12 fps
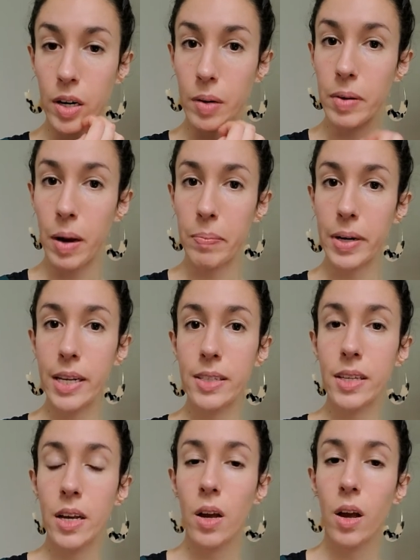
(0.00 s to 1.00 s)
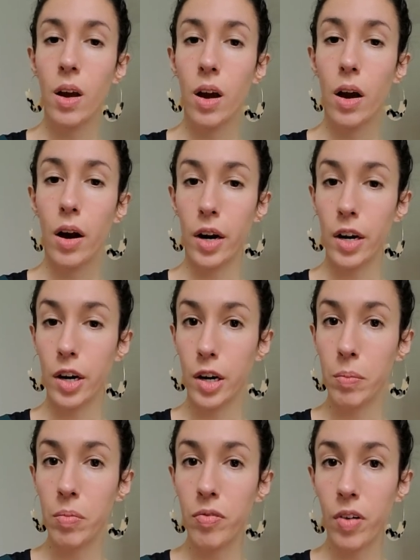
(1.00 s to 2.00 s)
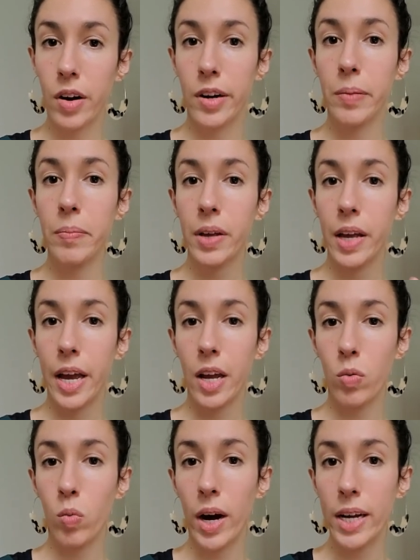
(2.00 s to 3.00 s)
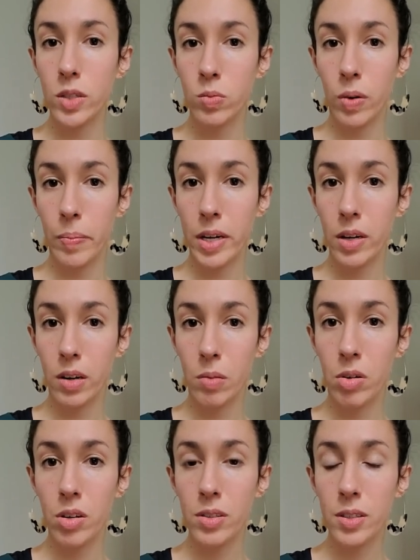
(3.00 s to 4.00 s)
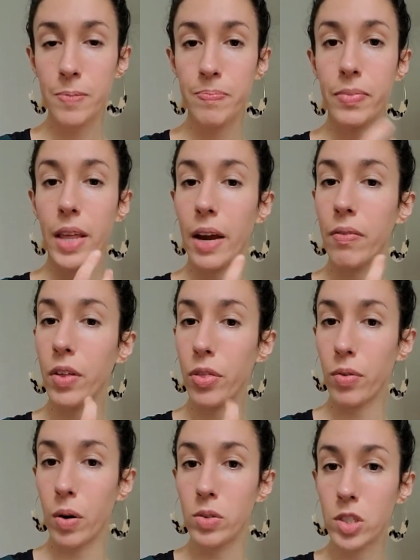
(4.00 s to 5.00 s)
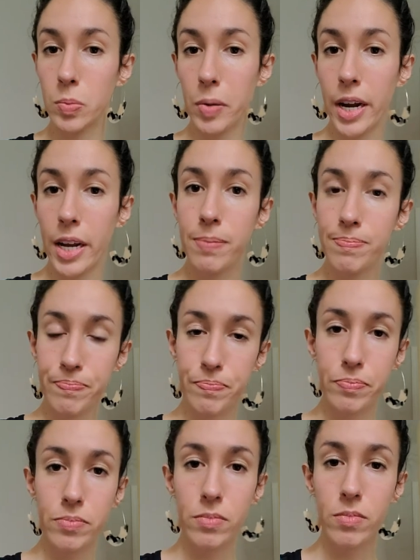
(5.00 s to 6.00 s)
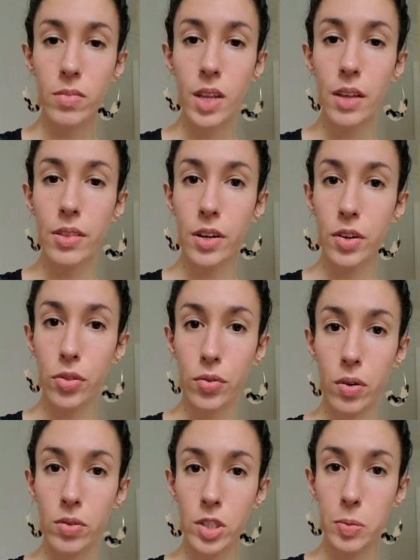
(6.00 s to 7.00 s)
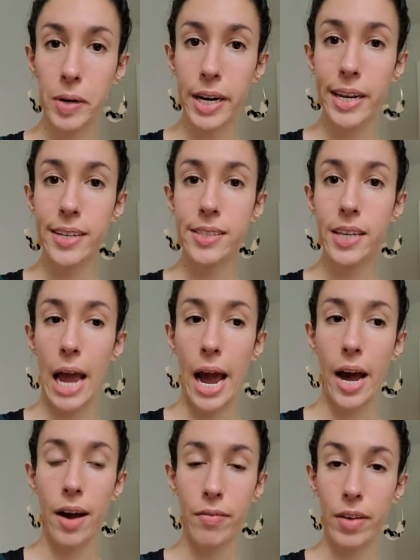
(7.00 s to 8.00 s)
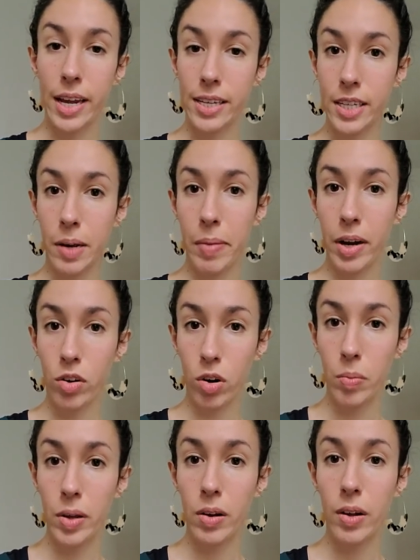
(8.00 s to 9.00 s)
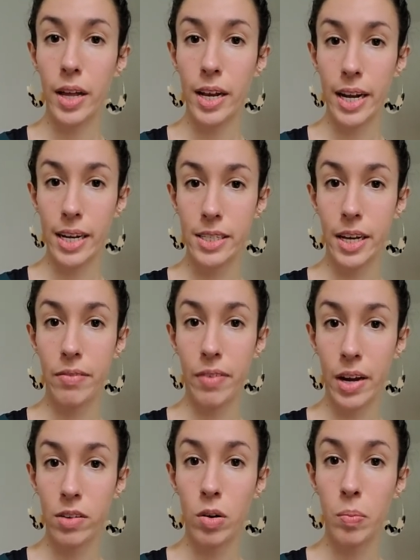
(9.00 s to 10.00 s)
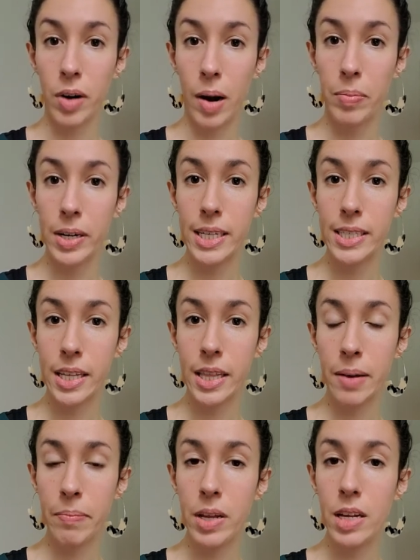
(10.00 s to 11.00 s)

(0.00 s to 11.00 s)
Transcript: herb companies, are Herb Pharm and Wise Woman Herbals. They have a throat spray. Their throat sprays have antimicrobial and antiviral properties in them.